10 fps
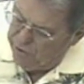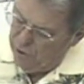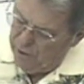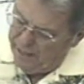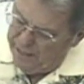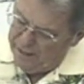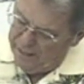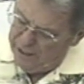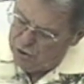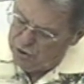the United
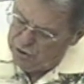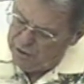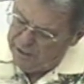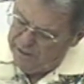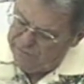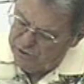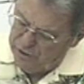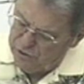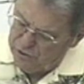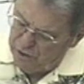Nations and the
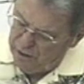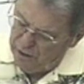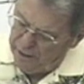FCC,